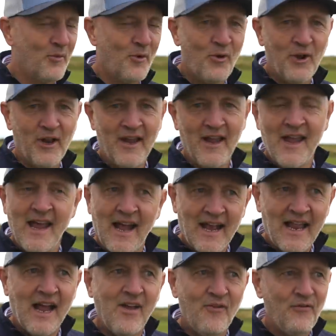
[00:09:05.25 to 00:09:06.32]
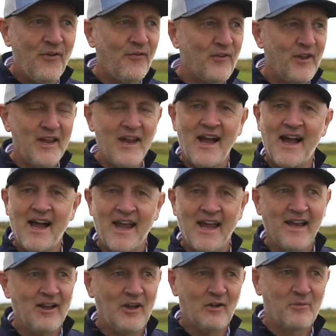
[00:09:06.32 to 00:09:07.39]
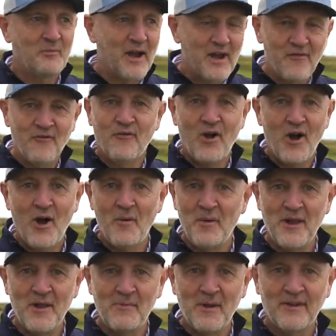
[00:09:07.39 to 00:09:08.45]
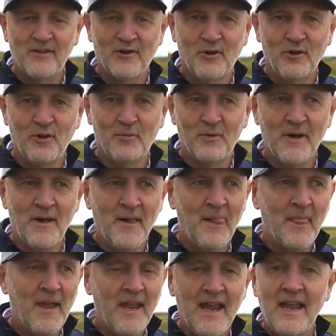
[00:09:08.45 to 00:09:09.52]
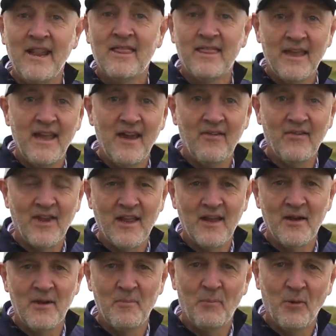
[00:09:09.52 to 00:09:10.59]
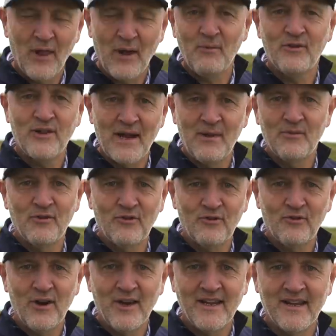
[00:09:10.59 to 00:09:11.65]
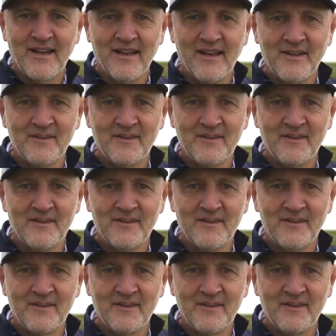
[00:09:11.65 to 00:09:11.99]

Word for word: morning. And the I-59 has by far been the better club, in theory, but that was down to strike.